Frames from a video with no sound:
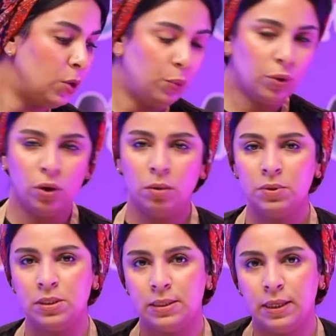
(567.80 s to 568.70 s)
We're
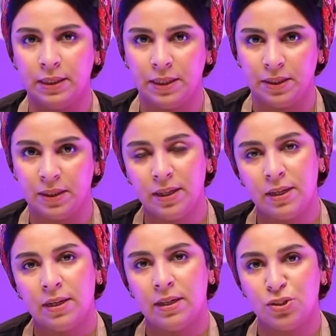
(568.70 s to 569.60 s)
almost done here.
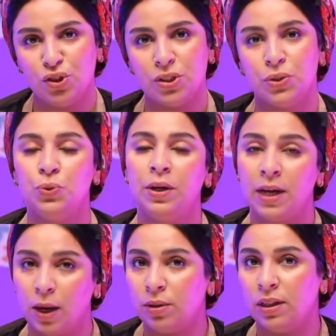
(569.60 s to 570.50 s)
Let's just do an
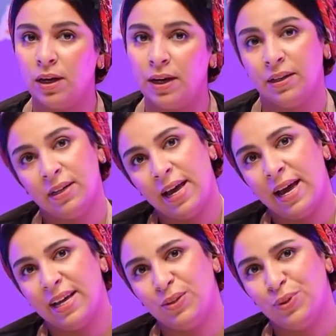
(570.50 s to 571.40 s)
outline
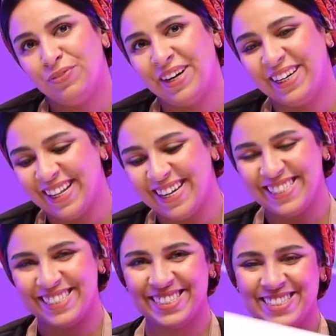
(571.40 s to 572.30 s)
and we finalize.